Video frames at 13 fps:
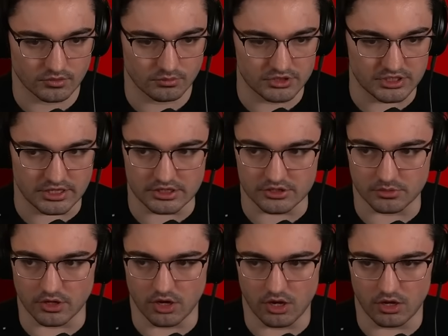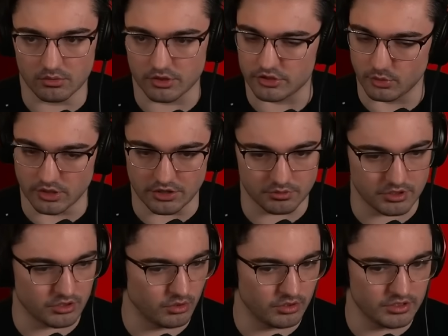We take East Wing Hall. We're at 23
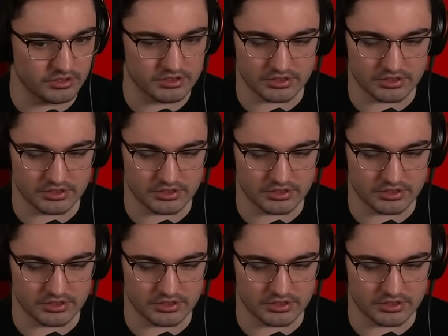coins.